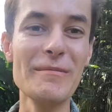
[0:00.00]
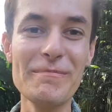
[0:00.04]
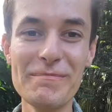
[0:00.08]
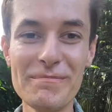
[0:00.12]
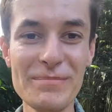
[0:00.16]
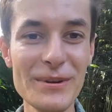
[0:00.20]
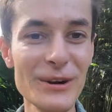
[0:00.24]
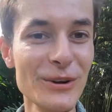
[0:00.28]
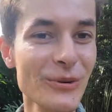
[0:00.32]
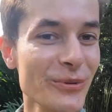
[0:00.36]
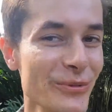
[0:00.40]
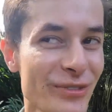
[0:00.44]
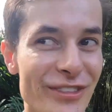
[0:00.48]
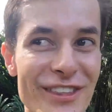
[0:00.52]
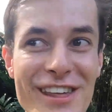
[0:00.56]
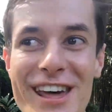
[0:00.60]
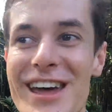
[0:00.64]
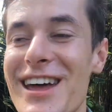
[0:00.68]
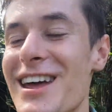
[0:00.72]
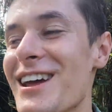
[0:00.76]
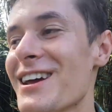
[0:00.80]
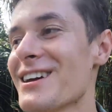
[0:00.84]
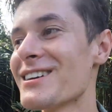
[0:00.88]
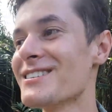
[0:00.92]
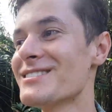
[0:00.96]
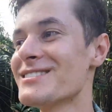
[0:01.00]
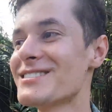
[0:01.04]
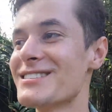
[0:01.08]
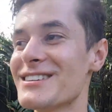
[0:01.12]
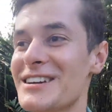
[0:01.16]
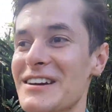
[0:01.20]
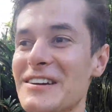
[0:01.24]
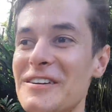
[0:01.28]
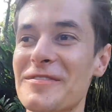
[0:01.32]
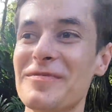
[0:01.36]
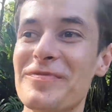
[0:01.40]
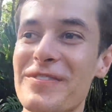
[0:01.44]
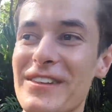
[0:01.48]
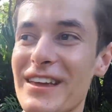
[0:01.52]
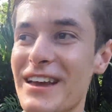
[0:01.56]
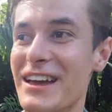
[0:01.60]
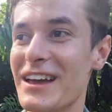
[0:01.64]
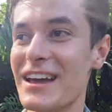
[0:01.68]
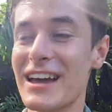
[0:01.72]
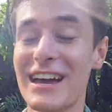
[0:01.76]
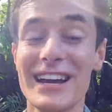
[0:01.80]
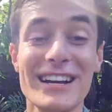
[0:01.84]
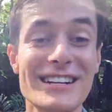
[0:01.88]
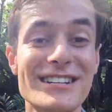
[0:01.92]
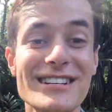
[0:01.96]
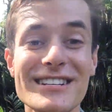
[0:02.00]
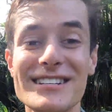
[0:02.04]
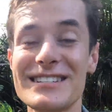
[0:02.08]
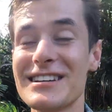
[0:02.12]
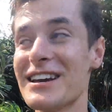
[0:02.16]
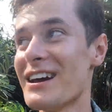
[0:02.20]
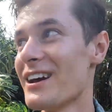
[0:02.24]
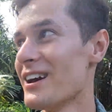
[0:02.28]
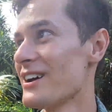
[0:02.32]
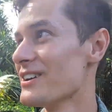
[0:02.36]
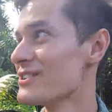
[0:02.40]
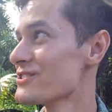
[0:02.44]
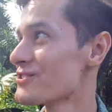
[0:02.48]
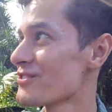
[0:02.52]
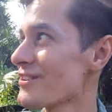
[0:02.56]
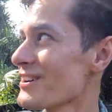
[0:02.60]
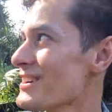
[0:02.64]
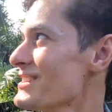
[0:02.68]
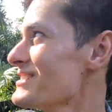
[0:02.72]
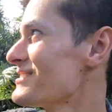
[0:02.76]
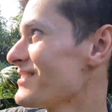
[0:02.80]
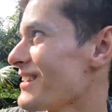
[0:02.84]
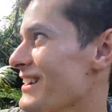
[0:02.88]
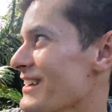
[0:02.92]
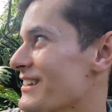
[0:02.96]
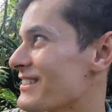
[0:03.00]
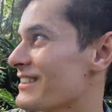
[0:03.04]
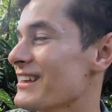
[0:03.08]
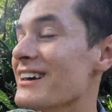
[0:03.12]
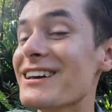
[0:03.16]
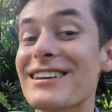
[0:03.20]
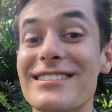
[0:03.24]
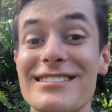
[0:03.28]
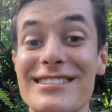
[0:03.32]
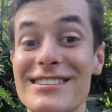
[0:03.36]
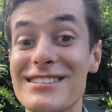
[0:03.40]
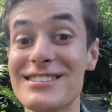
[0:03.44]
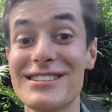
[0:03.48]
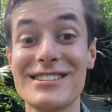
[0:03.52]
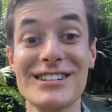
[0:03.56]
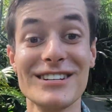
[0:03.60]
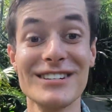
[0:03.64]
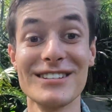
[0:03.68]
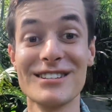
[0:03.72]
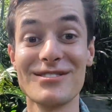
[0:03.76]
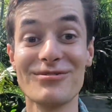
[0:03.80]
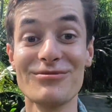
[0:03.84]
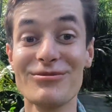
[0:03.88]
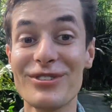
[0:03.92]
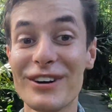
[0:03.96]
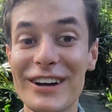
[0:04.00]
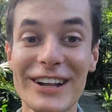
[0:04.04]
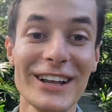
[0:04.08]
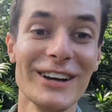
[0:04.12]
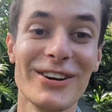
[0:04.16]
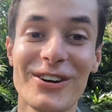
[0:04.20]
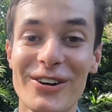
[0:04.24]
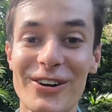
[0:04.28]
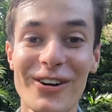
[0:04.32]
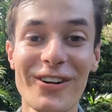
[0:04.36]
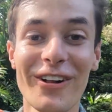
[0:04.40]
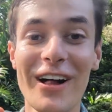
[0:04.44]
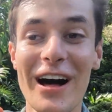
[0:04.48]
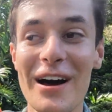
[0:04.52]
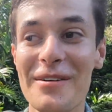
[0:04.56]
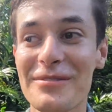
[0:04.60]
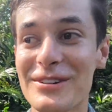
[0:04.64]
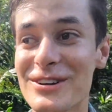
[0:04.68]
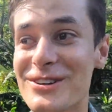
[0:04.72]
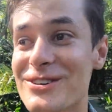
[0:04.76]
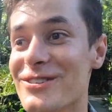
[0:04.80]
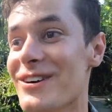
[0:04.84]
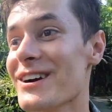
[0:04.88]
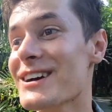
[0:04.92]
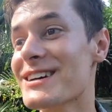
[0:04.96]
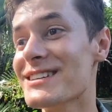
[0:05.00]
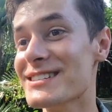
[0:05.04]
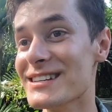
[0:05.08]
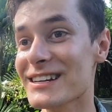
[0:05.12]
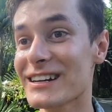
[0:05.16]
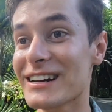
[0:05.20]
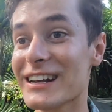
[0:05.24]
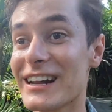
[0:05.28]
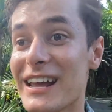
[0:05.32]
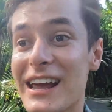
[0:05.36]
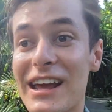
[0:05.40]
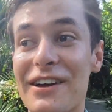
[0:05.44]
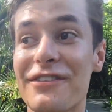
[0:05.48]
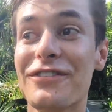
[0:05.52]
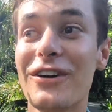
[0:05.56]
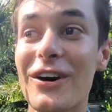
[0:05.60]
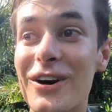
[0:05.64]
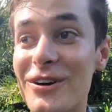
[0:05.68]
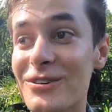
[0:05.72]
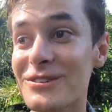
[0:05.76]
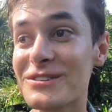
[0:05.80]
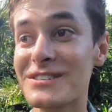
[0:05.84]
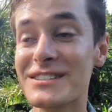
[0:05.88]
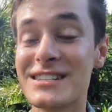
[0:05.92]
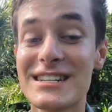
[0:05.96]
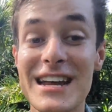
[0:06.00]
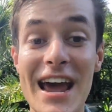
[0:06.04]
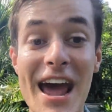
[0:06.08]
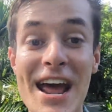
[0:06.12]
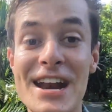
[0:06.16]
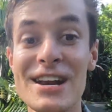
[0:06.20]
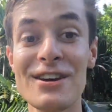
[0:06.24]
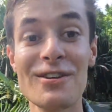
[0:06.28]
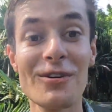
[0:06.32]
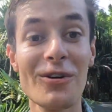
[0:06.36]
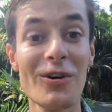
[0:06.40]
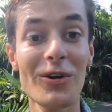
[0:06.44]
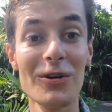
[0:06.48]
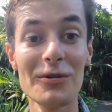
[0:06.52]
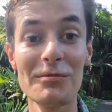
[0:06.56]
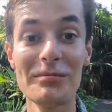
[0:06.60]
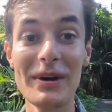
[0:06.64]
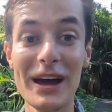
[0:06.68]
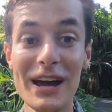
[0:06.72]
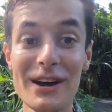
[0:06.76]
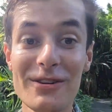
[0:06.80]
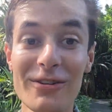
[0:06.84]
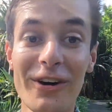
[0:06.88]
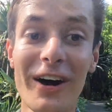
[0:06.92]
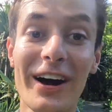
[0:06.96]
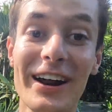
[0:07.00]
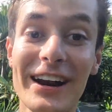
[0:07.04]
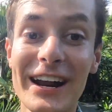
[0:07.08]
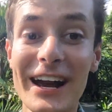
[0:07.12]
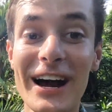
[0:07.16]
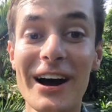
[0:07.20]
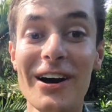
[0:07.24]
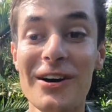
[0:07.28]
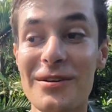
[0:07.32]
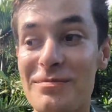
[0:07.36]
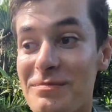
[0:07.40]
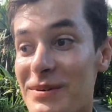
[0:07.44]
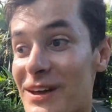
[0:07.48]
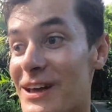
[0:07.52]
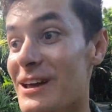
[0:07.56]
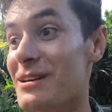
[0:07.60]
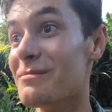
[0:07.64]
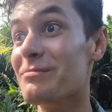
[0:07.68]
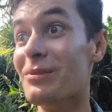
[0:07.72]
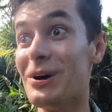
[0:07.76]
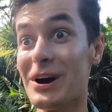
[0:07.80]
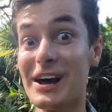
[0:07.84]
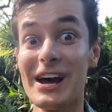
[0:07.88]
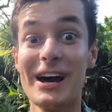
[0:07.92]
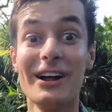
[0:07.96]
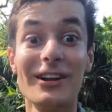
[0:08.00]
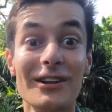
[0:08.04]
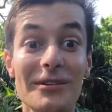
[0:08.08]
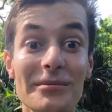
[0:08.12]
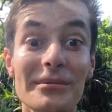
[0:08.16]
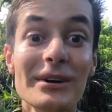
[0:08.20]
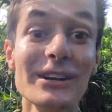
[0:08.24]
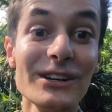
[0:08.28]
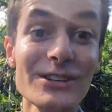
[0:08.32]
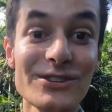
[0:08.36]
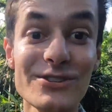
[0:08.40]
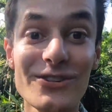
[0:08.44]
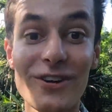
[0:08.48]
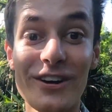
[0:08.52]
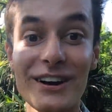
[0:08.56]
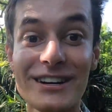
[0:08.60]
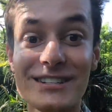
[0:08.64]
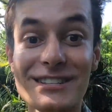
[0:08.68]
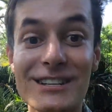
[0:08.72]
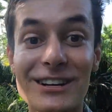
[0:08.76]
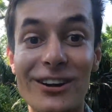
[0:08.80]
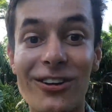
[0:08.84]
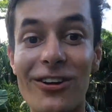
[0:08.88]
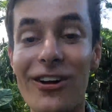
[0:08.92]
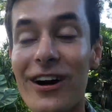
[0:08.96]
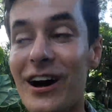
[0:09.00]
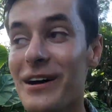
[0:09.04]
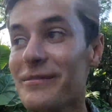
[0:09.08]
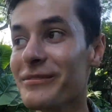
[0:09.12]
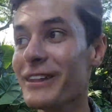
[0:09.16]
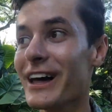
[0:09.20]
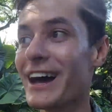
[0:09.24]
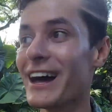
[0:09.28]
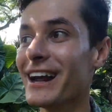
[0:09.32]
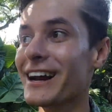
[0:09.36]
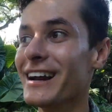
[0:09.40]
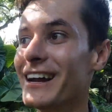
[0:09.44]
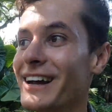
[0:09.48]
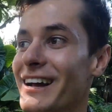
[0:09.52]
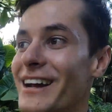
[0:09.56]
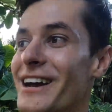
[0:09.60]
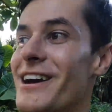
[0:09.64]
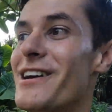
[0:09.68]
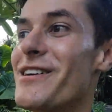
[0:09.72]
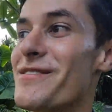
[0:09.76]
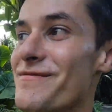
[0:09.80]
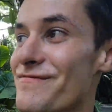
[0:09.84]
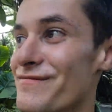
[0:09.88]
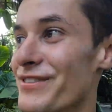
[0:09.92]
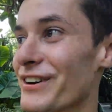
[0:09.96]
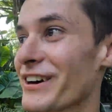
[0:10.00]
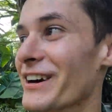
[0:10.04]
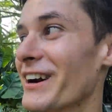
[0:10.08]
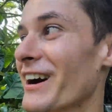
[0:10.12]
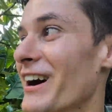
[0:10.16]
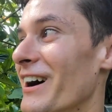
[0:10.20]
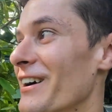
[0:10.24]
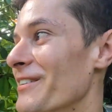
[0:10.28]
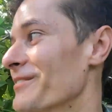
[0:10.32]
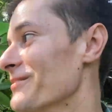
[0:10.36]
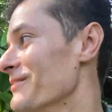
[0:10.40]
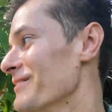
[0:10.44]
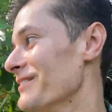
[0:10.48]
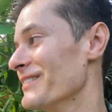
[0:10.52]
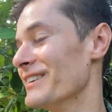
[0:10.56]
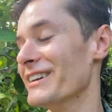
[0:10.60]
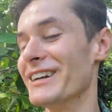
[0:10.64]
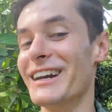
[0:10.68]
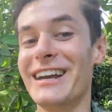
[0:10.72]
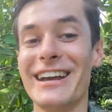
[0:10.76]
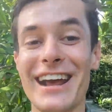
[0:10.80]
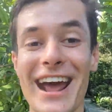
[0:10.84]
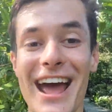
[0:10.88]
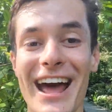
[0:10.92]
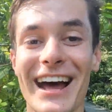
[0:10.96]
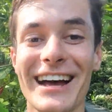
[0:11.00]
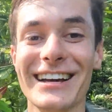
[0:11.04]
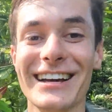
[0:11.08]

build things, and trees like this is just really good climbing trees, and if I was 10-year-old me right now, I'd be in my element trying to climb that. But yeah.